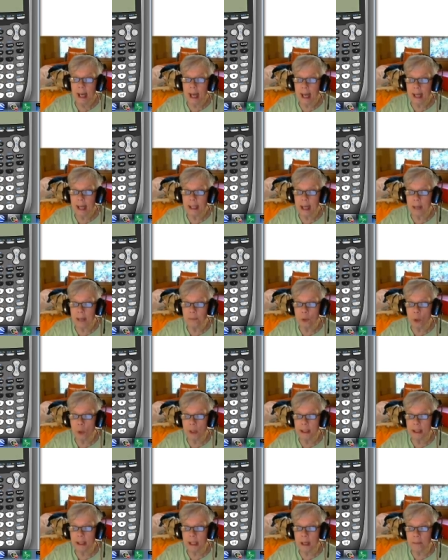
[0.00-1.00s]
And I'm going
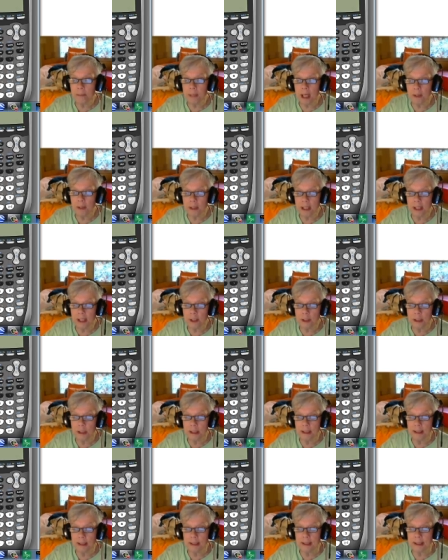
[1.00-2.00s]
to come down here to
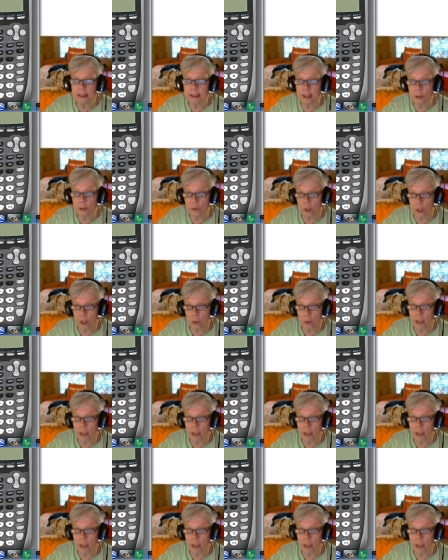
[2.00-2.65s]
zero.